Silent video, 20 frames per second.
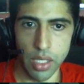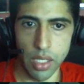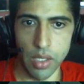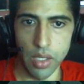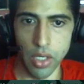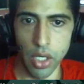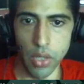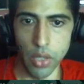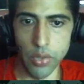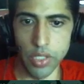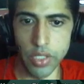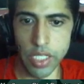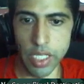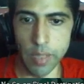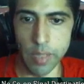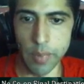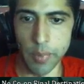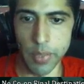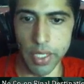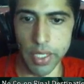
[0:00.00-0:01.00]
Go deep,
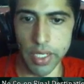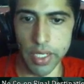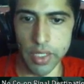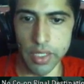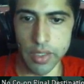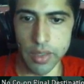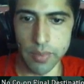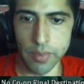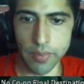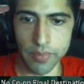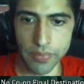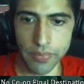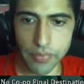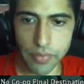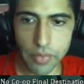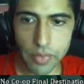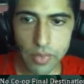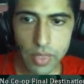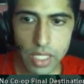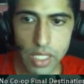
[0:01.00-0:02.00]
because
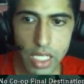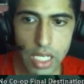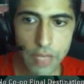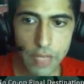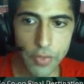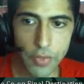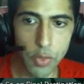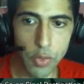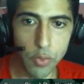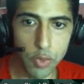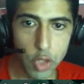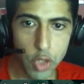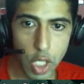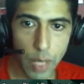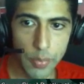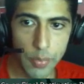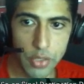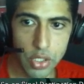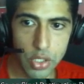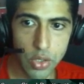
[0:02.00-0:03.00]
if you
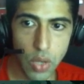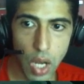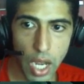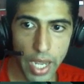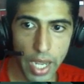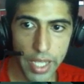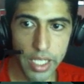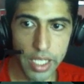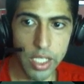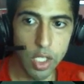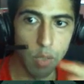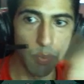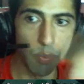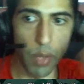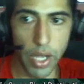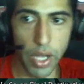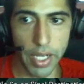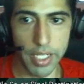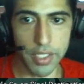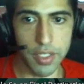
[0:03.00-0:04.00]
jump too high, you'll
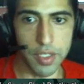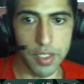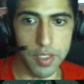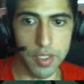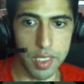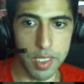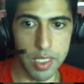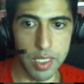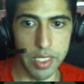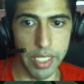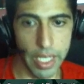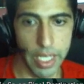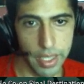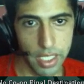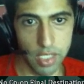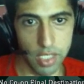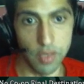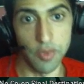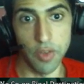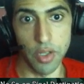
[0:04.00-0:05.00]
bonk into the ceiling and then
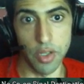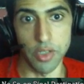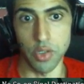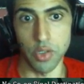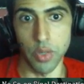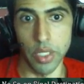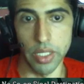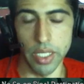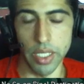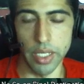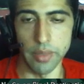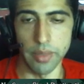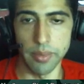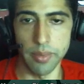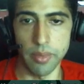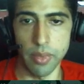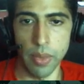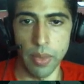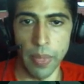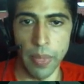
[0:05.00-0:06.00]
you'll fall straight down.
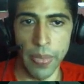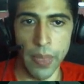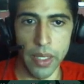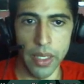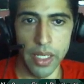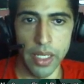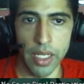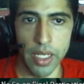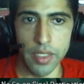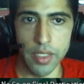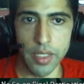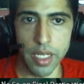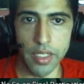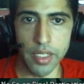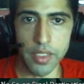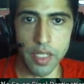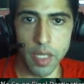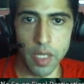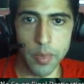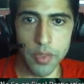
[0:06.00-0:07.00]
Stage
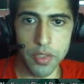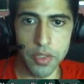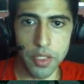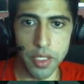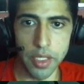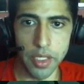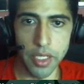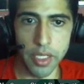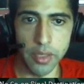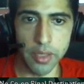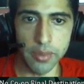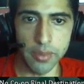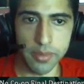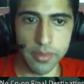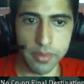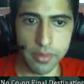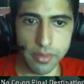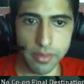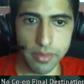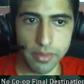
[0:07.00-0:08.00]
is almost done here.
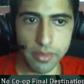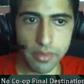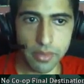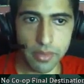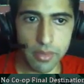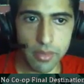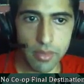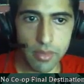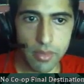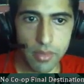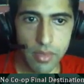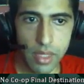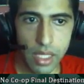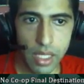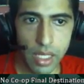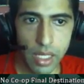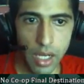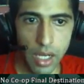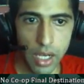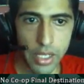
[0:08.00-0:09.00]

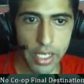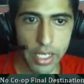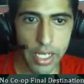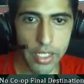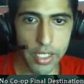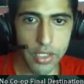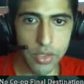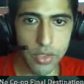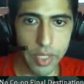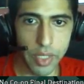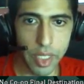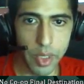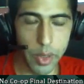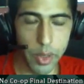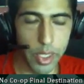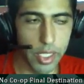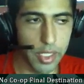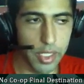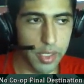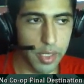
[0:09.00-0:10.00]
All you gotta do now is,